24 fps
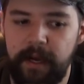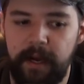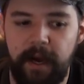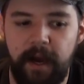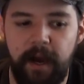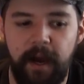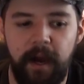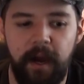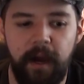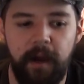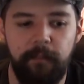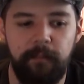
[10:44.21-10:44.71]

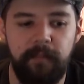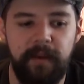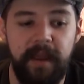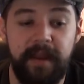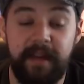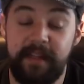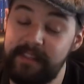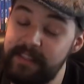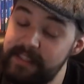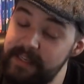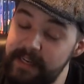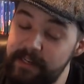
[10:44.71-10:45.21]
And
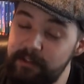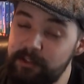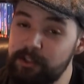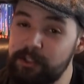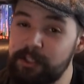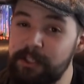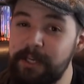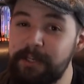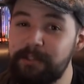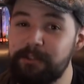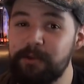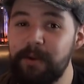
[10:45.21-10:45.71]
it's an
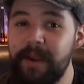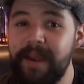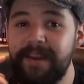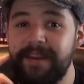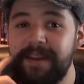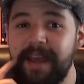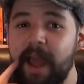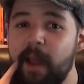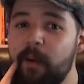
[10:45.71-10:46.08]
interesting trend.